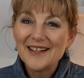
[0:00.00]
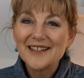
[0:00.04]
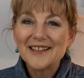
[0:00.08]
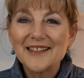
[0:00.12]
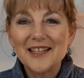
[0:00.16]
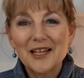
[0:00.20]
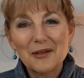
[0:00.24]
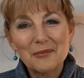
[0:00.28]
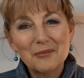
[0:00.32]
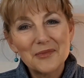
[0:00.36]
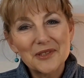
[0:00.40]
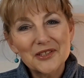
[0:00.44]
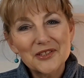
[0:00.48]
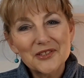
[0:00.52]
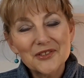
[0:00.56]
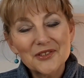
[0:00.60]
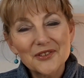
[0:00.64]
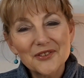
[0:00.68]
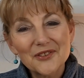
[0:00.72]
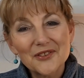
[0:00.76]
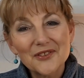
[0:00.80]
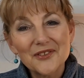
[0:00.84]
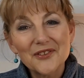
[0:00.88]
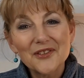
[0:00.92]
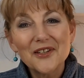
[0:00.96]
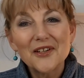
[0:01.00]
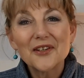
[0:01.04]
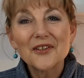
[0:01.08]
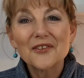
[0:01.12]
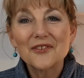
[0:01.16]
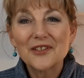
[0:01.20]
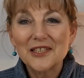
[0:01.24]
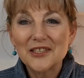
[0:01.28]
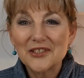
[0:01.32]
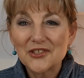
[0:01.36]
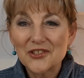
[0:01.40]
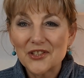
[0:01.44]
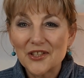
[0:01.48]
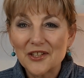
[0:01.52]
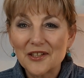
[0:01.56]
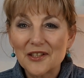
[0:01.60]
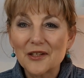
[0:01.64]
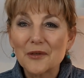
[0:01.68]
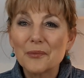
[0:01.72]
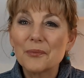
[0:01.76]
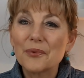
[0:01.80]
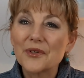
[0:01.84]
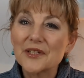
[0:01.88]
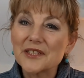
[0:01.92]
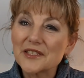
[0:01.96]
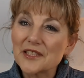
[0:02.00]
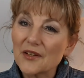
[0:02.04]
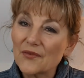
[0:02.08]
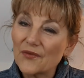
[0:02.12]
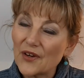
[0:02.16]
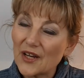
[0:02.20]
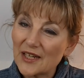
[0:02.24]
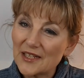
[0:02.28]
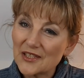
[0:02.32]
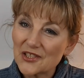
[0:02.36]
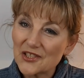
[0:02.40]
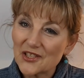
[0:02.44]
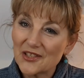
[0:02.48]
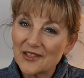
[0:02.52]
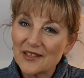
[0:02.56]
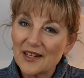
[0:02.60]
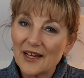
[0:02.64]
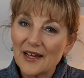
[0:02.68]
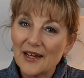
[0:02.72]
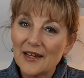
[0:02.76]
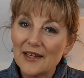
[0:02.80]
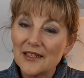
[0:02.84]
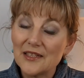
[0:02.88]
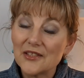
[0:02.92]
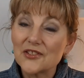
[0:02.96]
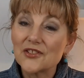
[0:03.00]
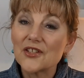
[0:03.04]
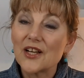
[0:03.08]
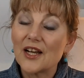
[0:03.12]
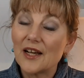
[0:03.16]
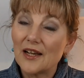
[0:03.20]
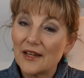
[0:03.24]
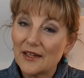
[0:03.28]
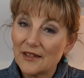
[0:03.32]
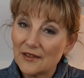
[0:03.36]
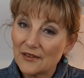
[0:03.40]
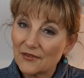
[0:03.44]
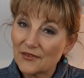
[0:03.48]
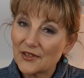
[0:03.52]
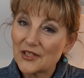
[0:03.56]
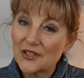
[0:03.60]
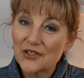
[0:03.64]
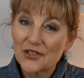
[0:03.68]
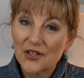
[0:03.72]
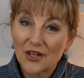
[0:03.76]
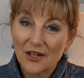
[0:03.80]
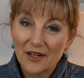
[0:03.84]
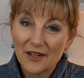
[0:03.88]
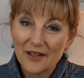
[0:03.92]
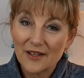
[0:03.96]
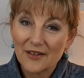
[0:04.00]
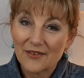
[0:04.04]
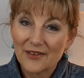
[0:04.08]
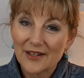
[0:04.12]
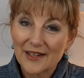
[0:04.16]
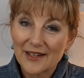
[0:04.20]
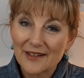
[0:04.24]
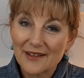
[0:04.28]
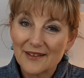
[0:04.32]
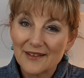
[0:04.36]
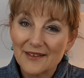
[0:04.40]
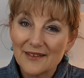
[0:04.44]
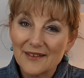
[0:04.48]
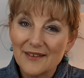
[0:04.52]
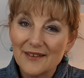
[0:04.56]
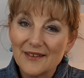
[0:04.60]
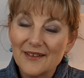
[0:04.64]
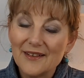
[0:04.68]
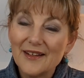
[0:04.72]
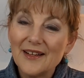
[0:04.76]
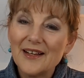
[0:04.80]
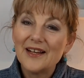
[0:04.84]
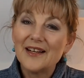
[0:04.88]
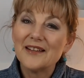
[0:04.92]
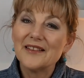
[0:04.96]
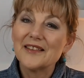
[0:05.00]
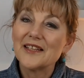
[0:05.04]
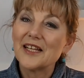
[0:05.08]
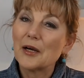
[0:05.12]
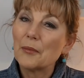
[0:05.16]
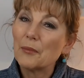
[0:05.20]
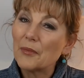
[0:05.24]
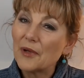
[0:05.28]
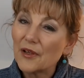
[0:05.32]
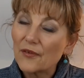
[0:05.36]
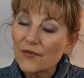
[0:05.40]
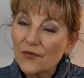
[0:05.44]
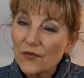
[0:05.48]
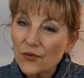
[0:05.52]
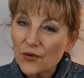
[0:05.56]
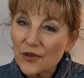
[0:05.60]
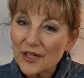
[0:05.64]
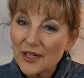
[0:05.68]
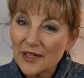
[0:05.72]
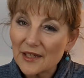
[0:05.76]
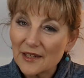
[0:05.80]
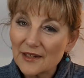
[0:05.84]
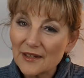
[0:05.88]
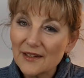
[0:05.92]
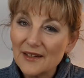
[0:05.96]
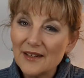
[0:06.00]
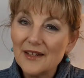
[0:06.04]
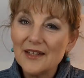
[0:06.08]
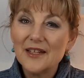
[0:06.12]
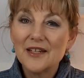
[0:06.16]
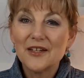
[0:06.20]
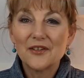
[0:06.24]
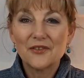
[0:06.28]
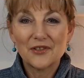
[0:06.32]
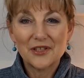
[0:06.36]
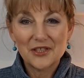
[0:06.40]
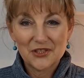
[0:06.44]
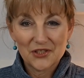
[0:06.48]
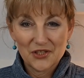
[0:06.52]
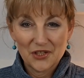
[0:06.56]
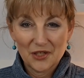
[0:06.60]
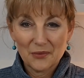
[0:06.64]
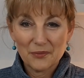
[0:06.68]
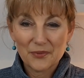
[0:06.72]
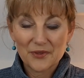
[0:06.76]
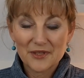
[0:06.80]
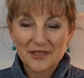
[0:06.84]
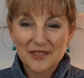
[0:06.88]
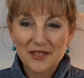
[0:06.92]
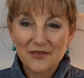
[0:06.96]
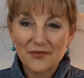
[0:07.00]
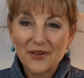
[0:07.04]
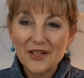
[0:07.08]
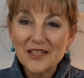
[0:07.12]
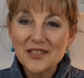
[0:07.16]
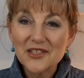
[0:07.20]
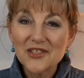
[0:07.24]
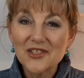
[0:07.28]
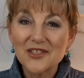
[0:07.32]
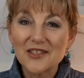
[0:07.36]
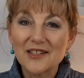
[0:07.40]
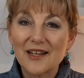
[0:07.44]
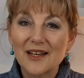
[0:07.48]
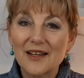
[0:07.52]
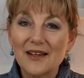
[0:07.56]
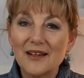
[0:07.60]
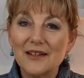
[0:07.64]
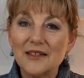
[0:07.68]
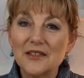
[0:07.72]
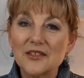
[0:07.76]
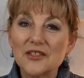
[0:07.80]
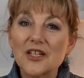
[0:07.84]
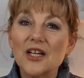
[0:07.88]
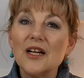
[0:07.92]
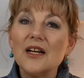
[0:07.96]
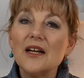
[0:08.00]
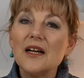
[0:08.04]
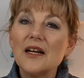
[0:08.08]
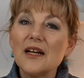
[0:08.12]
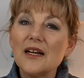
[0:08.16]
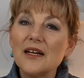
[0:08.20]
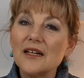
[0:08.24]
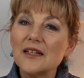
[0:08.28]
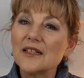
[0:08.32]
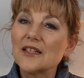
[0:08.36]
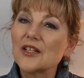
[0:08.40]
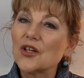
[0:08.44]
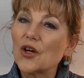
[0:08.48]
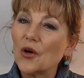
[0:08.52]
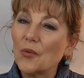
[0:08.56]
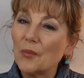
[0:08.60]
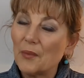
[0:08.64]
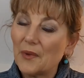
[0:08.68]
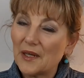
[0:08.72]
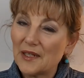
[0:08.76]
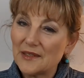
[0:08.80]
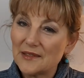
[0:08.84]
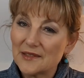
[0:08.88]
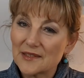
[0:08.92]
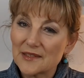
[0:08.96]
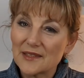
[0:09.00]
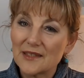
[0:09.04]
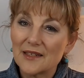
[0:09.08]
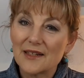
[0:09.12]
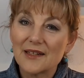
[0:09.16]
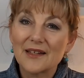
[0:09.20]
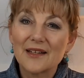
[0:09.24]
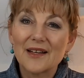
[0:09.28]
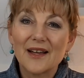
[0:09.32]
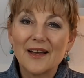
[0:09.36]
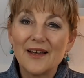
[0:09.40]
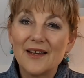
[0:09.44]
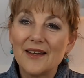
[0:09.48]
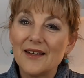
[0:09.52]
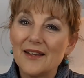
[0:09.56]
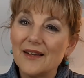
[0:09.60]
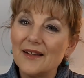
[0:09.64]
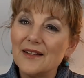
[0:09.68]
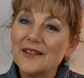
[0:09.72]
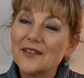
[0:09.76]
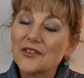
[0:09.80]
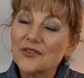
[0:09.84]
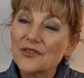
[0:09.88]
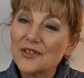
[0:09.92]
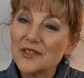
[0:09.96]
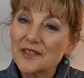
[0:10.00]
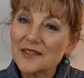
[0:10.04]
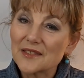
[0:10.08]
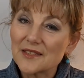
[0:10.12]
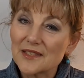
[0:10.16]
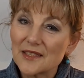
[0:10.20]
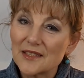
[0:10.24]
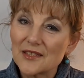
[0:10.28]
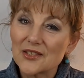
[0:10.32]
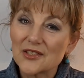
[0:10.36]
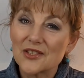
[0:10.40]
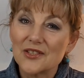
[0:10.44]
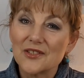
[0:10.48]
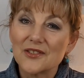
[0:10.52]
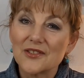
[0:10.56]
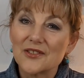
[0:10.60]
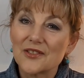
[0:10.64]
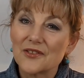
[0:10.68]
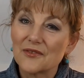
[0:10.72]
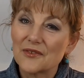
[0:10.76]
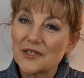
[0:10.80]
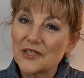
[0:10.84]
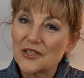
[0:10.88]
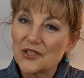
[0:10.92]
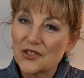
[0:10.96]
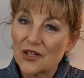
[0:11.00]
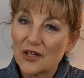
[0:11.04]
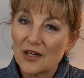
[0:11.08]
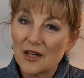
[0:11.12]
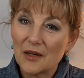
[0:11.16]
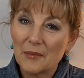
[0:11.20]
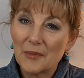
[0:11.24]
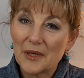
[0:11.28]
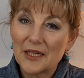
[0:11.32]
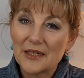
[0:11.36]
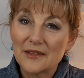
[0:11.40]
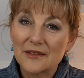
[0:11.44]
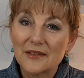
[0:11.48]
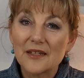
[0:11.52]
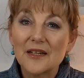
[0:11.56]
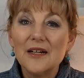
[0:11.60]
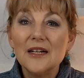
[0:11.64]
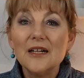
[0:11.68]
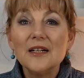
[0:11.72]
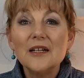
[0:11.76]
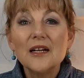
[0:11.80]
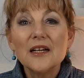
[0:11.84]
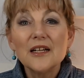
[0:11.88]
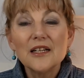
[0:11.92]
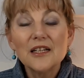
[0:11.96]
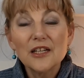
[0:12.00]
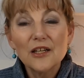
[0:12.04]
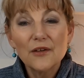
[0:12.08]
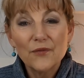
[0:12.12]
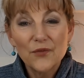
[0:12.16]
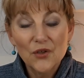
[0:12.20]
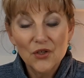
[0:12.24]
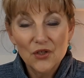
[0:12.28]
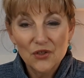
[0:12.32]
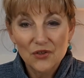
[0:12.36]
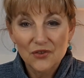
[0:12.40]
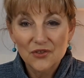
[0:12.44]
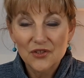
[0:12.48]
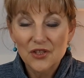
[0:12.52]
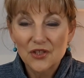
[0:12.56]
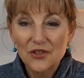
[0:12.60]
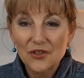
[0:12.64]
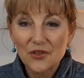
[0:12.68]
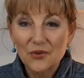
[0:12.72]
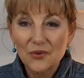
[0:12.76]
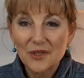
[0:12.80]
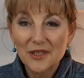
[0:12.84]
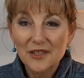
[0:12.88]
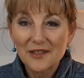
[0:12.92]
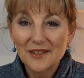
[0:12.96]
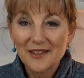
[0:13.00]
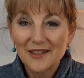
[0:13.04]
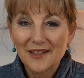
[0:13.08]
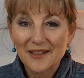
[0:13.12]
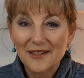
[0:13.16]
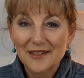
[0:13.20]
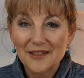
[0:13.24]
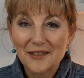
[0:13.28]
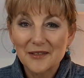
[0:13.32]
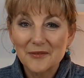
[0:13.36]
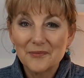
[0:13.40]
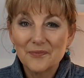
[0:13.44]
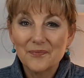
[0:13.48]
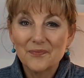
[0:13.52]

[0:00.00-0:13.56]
Number two, reaching preservation age and retiring. And number three, reaching preservation age and commencing a transition to retirement if you continue working.